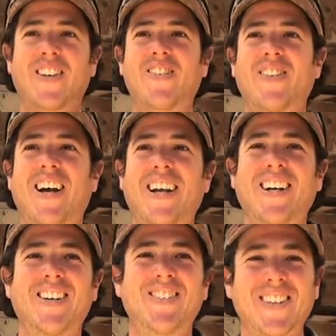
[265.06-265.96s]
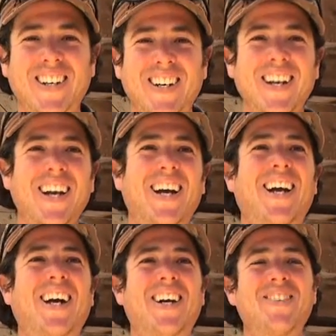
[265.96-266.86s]
that's flying
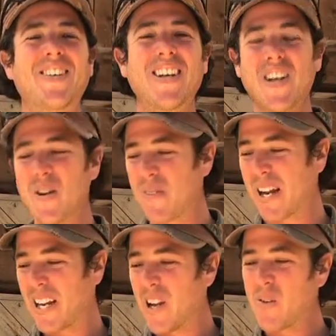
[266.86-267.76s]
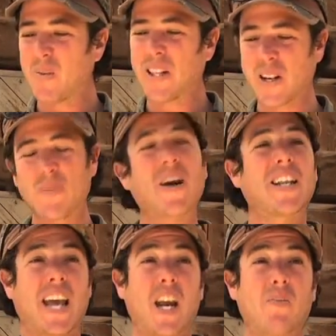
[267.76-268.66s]
over. But when we learn about
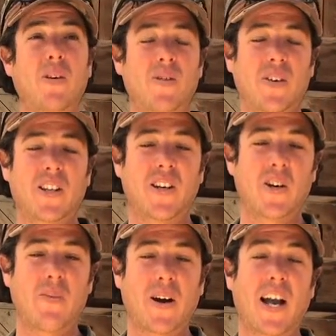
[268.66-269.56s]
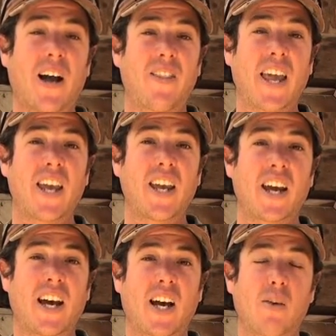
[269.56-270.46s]
the animals, we learn about how they
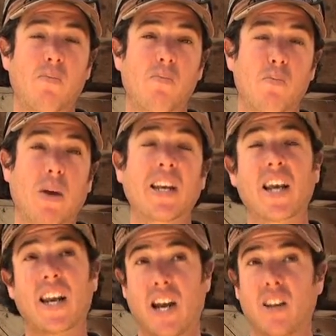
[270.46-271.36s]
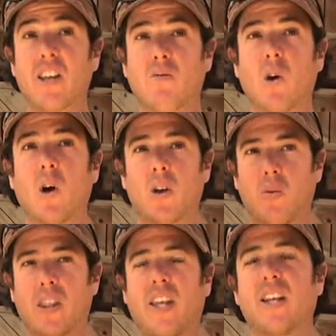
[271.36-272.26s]
maintain a healthy role
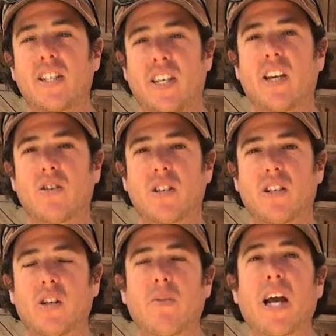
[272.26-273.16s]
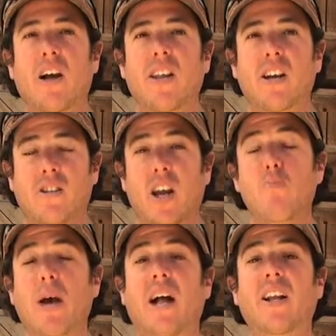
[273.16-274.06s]
within this ecosystem and how they
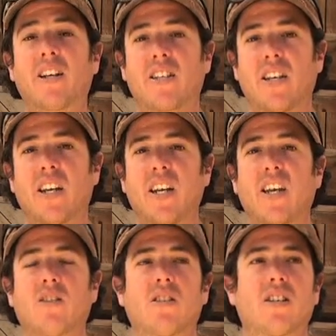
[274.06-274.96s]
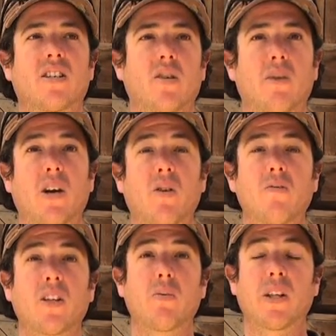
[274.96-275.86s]
create balance in the ecosystem. And
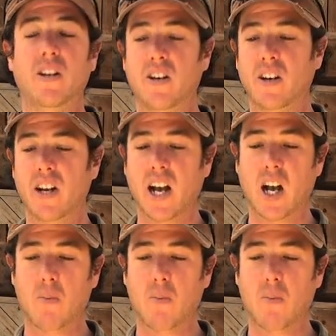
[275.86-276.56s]
hopefully we learn